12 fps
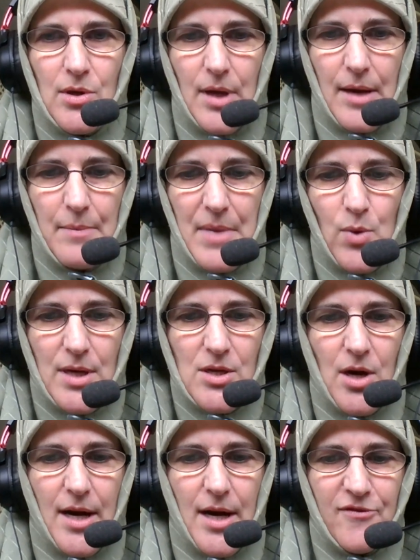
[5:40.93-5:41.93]
I met one
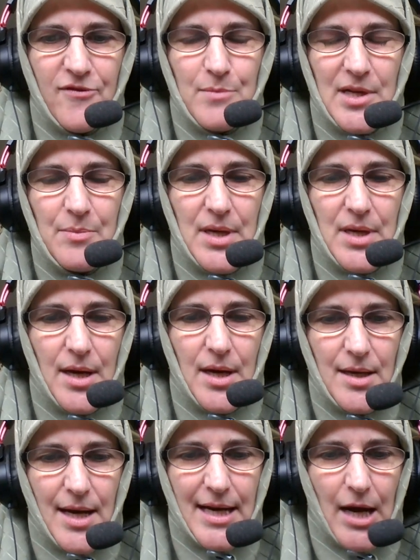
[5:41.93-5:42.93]
guy from Libya,
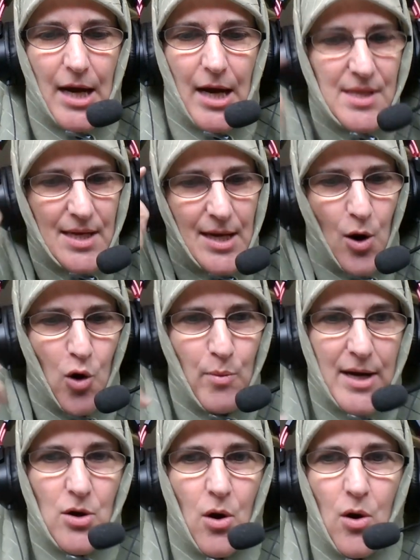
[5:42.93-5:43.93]
and I was thinking, oh
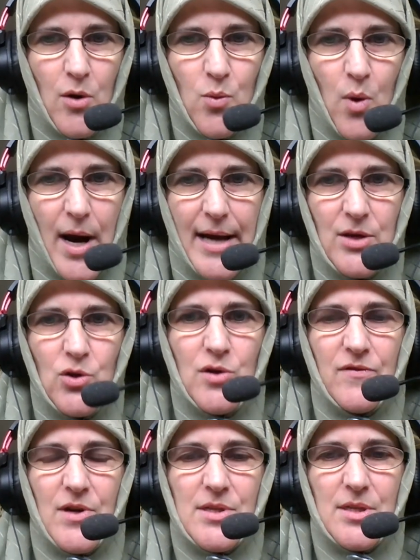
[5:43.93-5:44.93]
my God, why
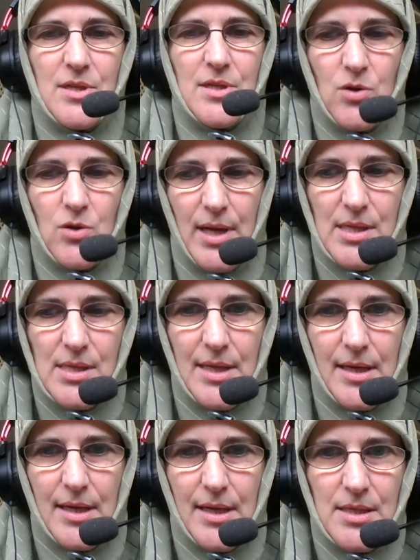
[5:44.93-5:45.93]
University of Queen's
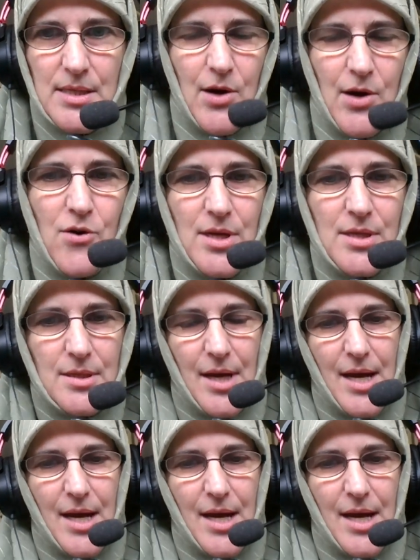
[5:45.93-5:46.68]
let in a terrorist?